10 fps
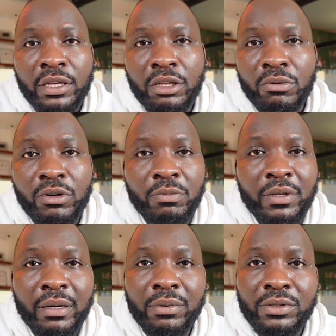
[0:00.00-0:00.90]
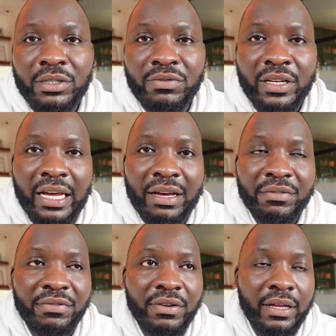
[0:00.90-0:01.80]
You won't be able to even
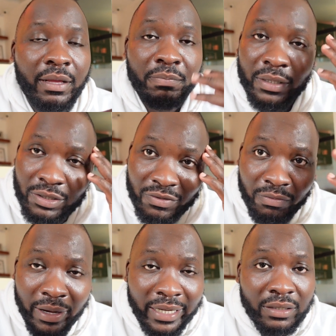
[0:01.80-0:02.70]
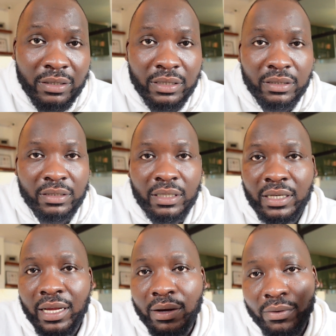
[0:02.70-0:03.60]
have the peace of mind to just sit
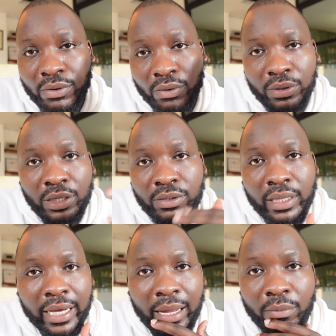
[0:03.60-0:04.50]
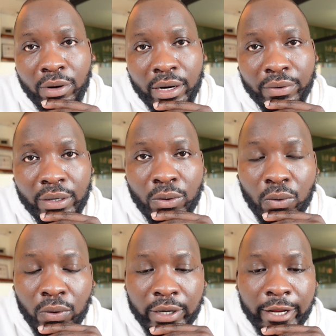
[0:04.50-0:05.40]
down, look into the camera,
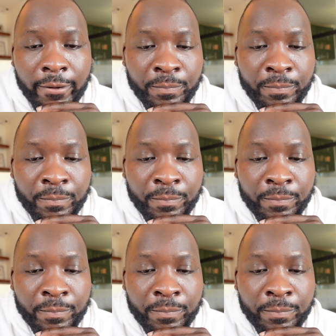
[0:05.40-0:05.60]
record.